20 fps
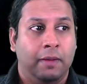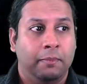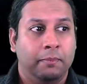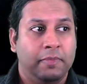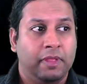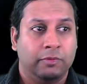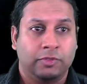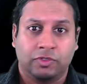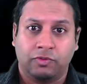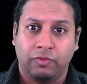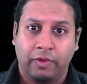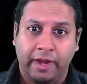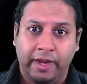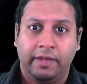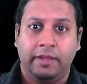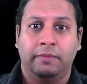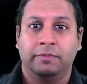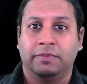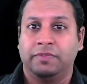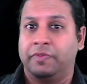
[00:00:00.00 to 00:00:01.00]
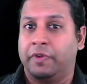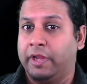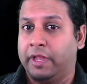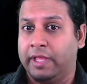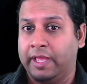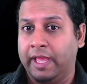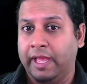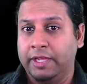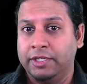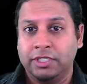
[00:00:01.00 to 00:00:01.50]
It was great. It was very
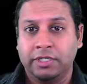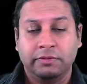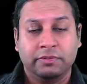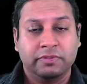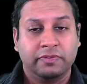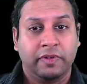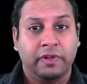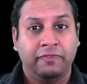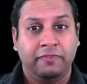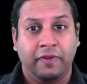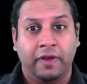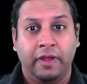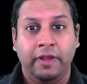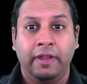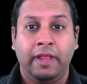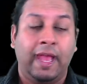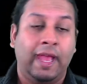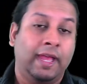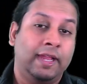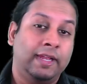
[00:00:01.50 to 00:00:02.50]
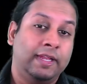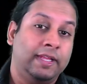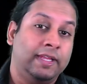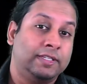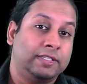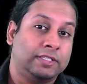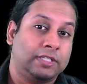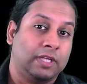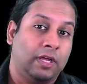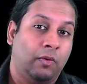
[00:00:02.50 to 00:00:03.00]
engaging. It was very fun. And
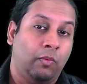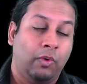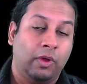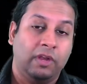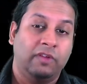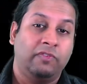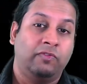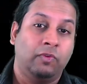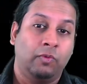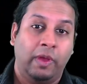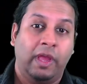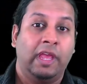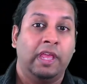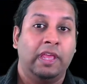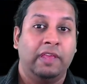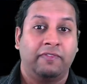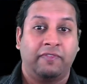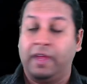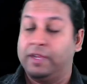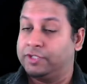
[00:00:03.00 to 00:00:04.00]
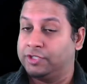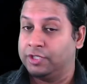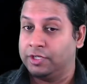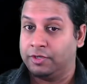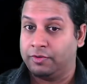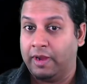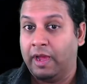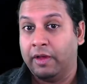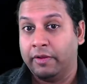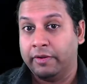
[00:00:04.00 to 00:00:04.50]
it's a wonderful way, if I turned
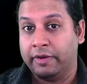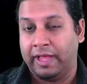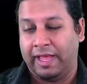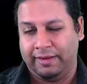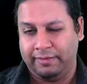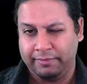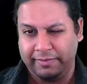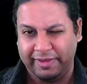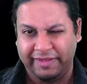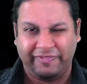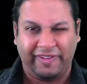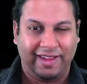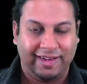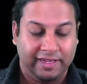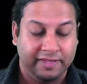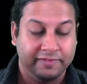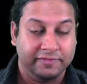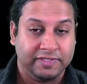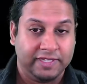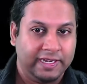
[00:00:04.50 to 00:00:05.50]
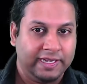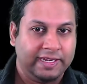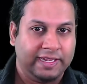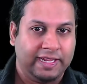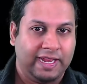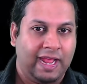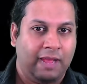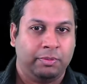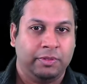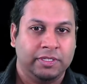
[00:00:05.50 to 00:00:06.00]
around and if I lived in
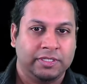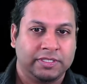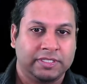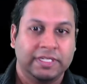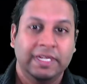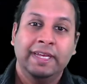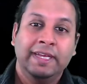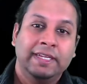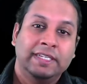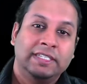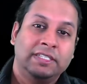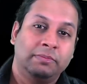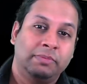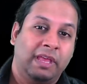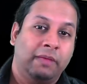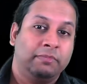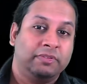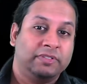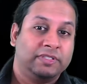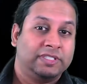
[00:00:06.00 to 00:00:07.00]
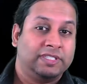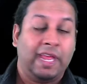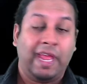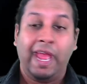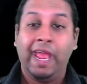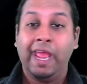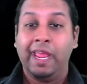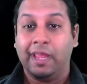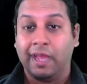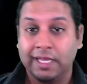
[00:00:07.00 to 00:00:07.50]
Indianapolis, to be able to say,
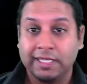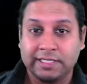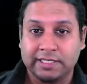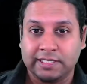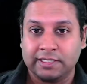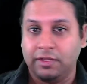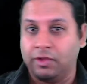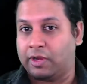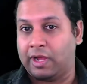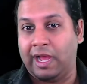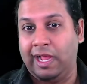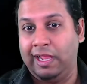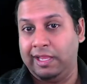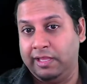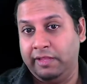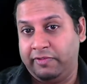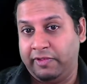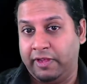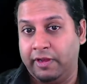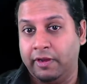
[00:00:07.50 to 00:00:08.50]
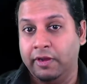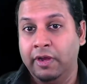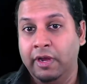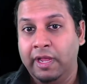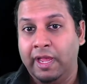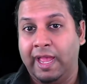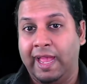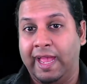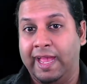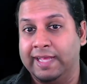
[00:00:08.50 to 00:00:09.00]
hey, guys, look, I live here.
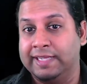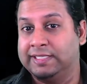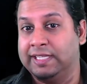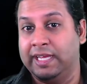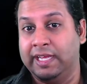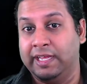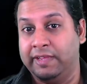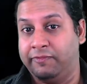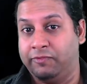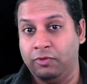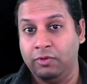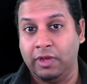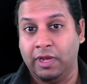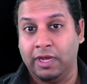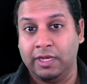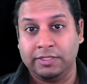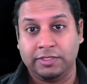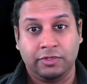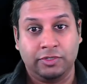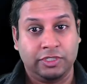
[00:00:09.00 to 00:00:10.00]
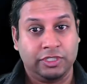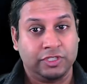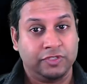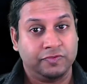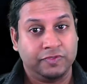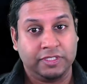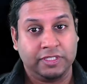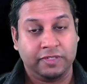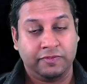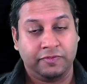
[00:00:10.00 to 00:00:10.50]
And if you guys are just
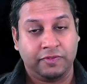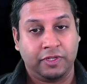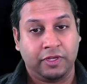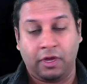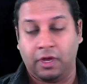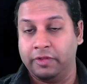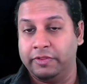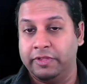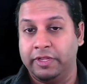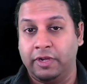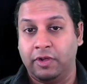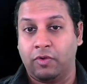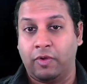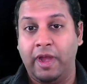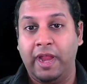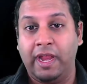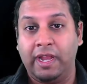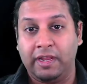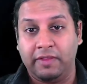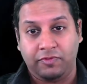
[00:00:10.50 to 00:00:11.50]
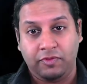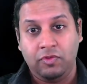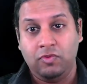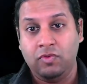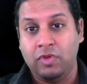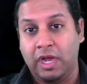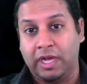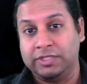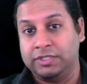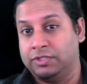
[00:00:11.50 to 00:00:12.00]
visiting for the con, then great. If you
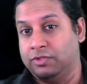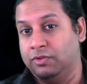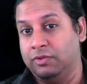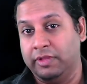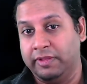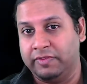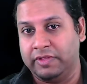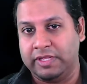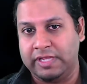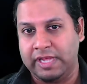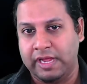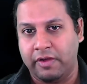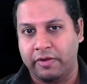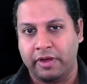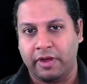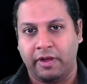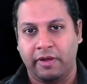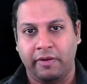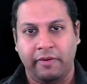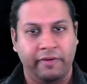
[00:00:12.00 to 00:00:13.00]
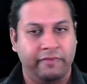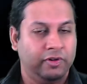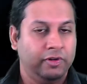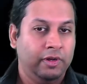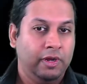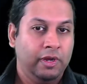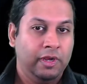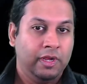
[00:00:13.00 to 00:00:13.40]
guys do live in the area, however,